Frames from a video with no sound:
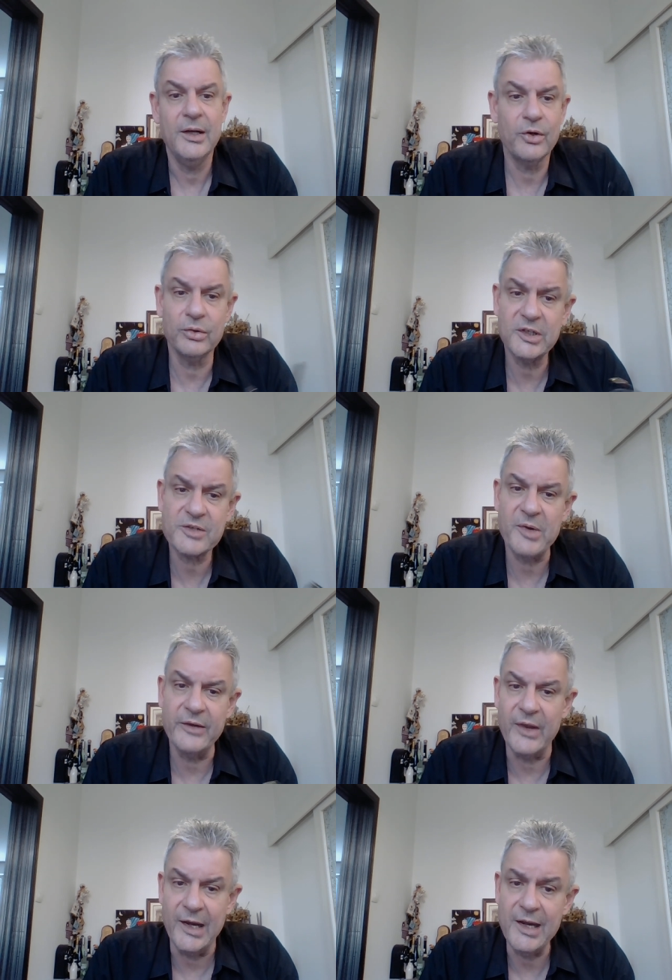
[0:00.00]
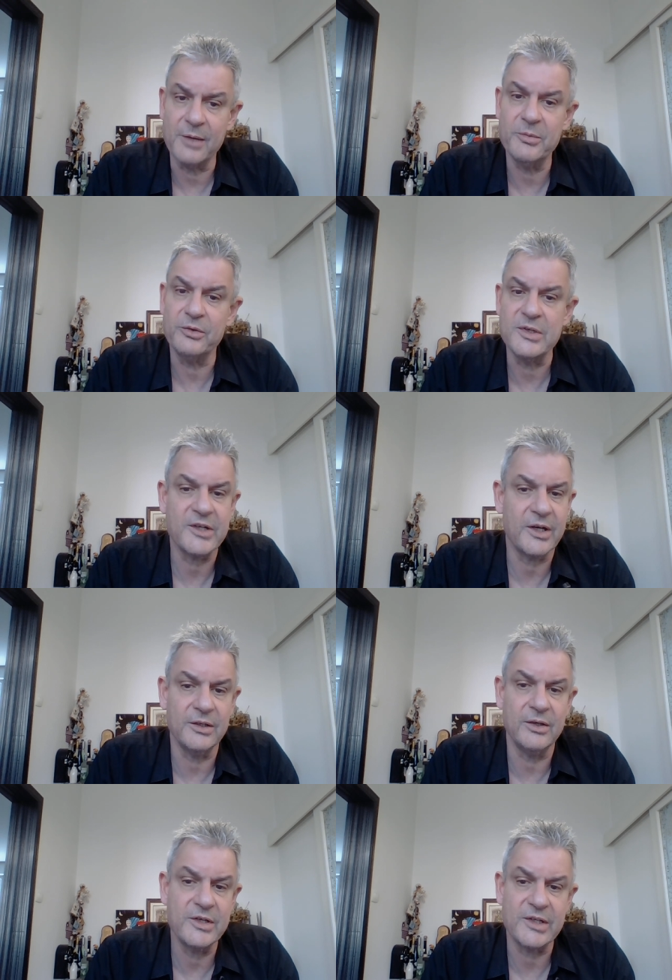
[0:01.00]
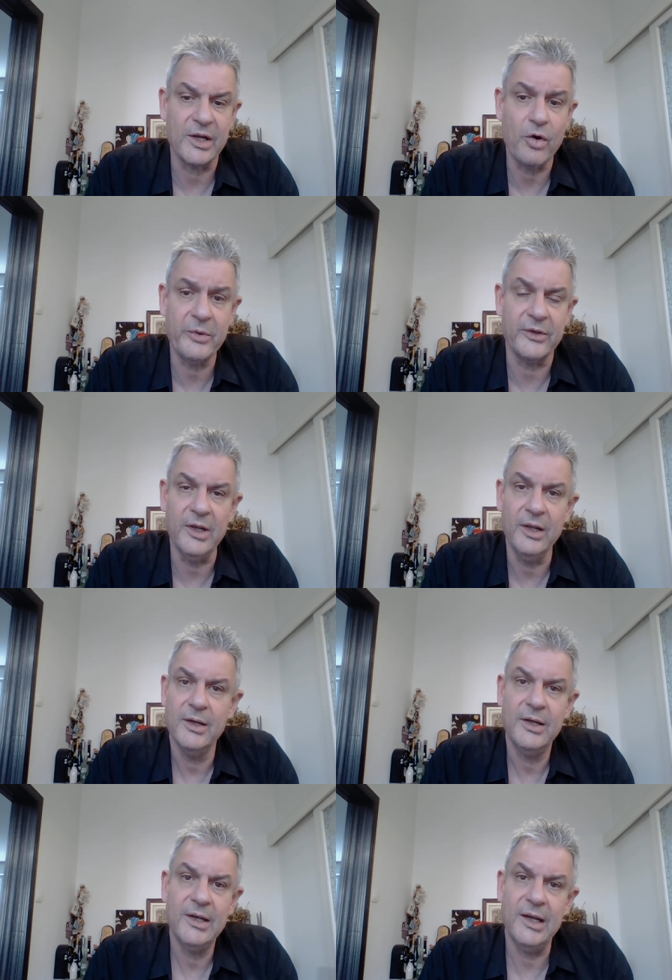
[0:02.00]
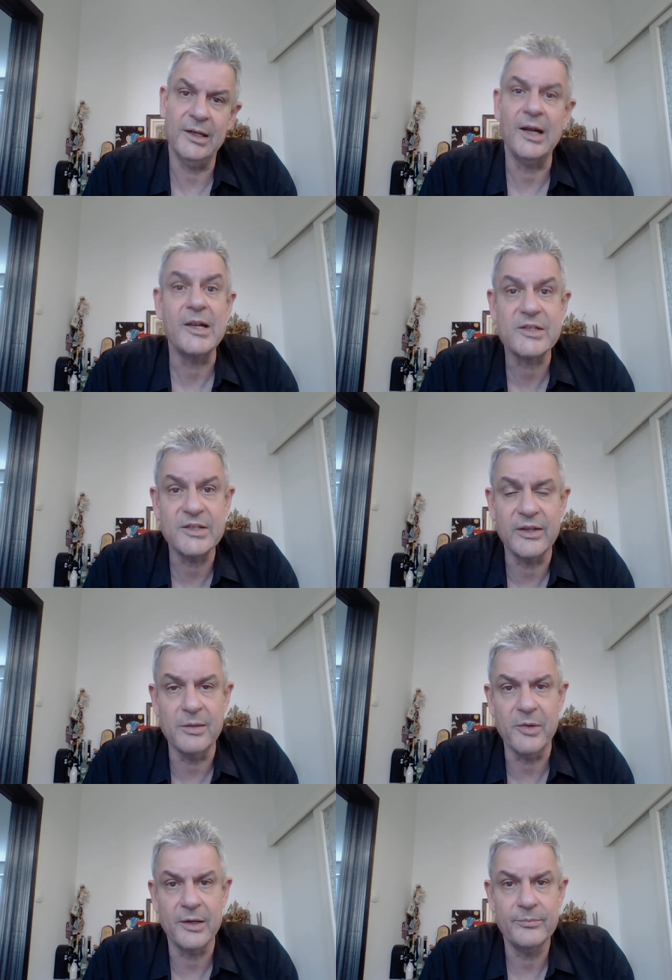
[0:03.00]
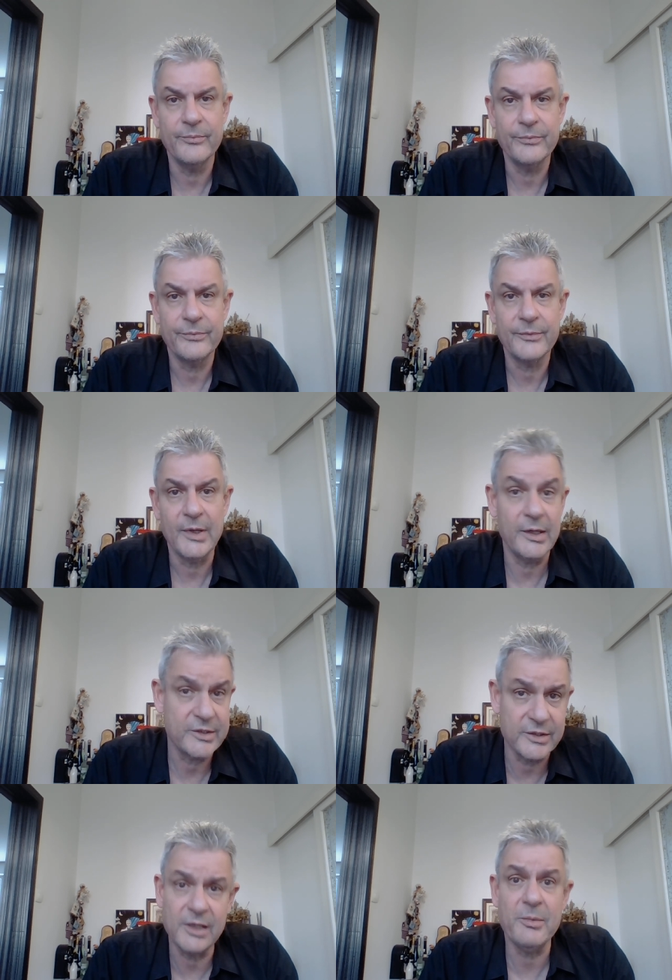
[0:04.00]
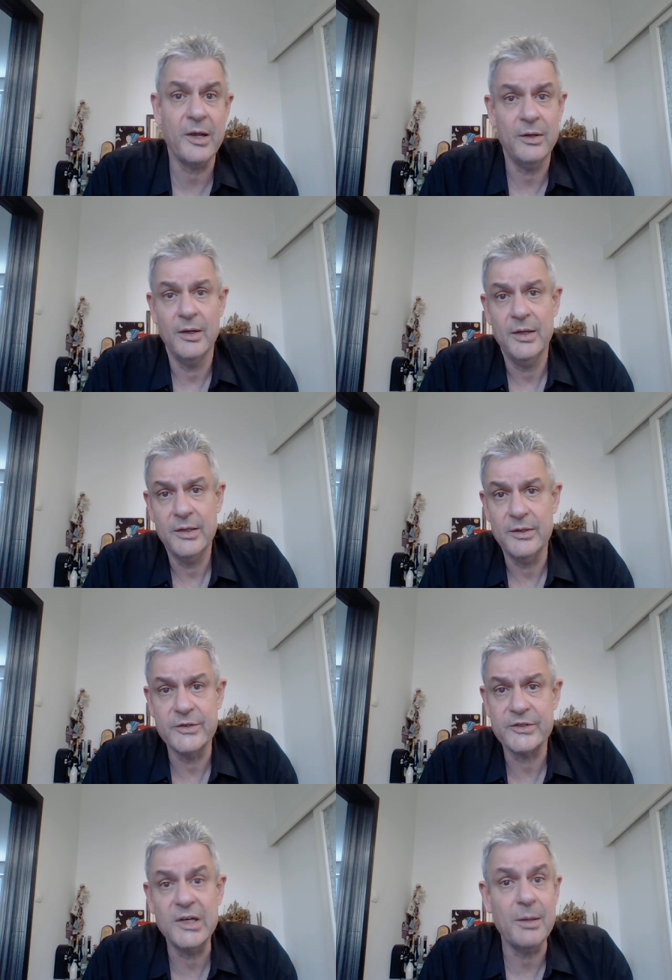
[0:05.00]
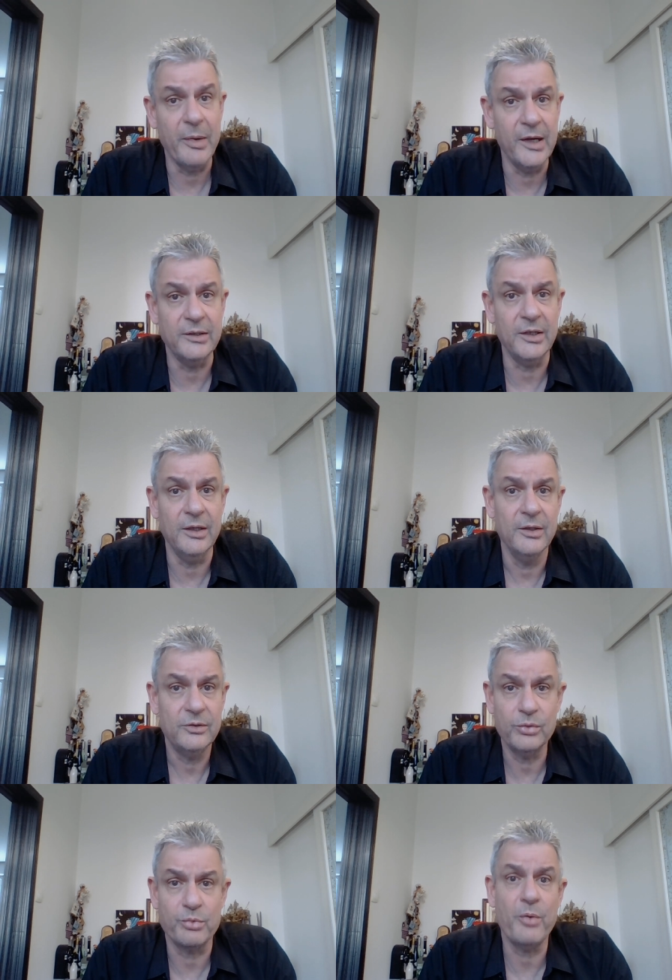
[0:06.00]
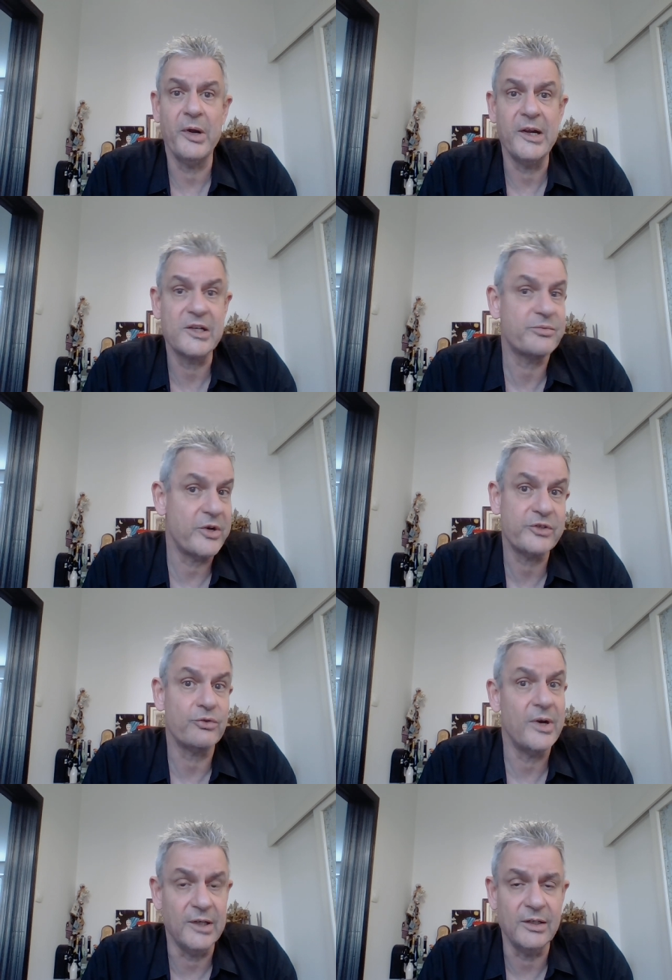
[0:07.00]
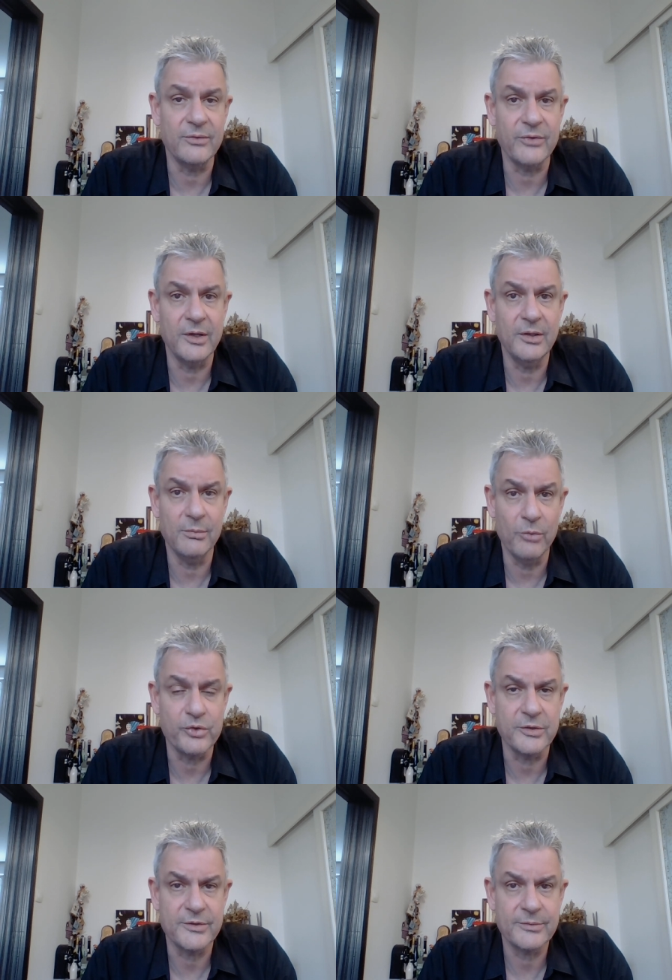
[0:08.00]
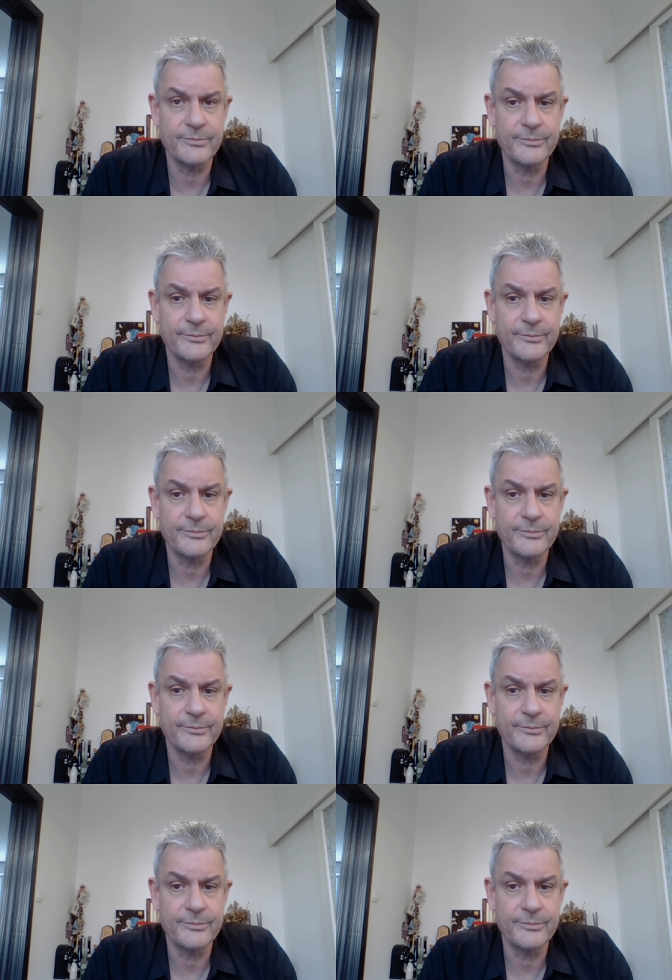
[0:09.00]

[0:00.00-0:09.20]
could explain the link between secondary psychopathy and alexithymia. Alexithymia is inability to properly express or identify emotions.